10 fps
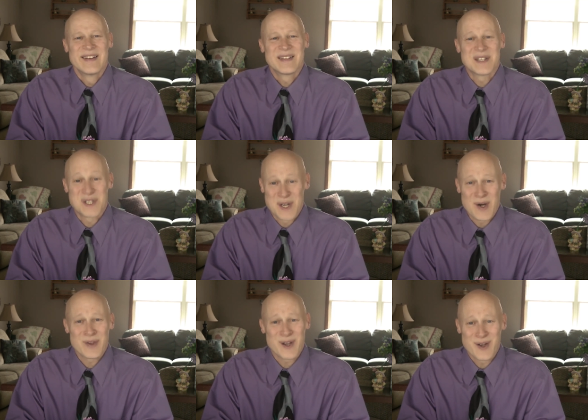to
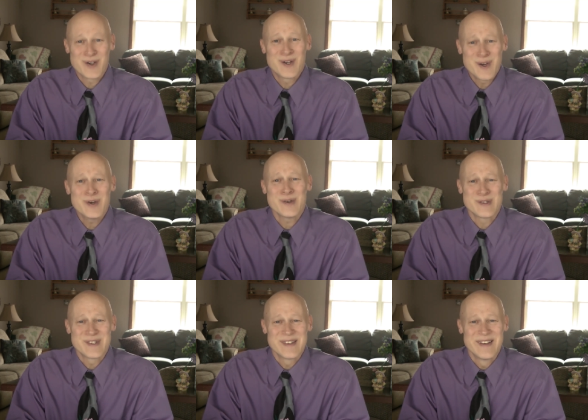share the good
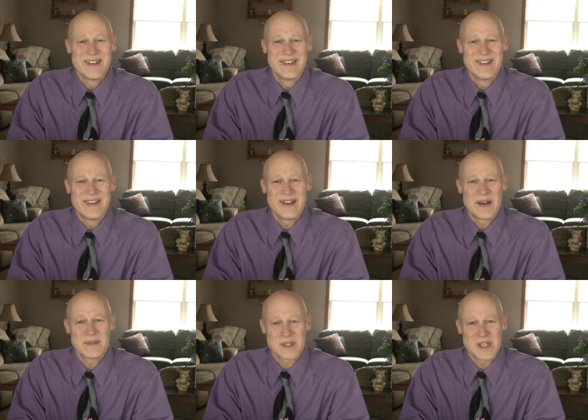news
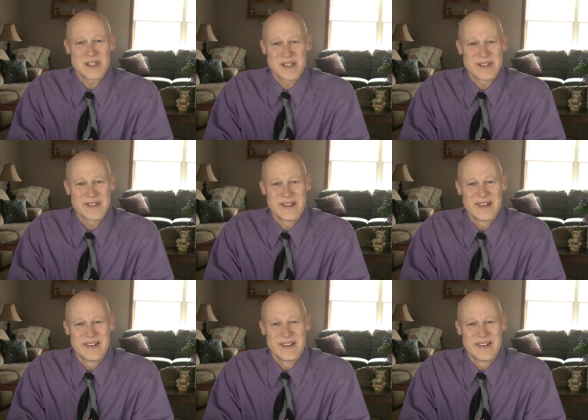of Jesus.